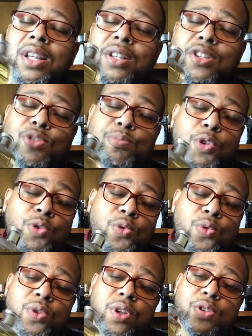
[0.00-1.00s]

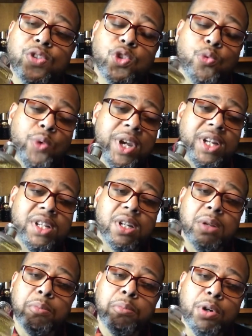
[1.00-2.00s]
smooth, sweet,
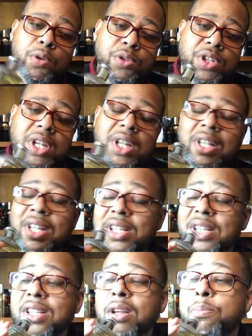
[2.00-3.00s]
boozy. This
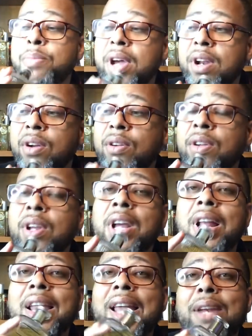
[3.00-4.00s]
is a better
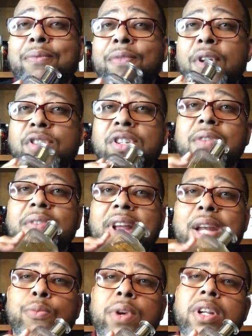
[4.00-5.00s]
land, version of
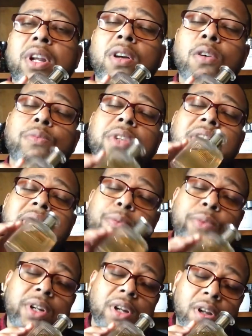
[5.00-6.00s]
Lanouis Alone than
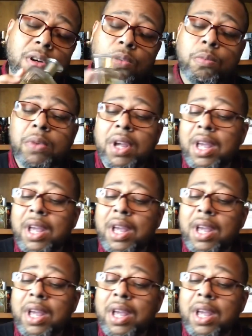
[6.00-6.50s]
Lanouis Alone.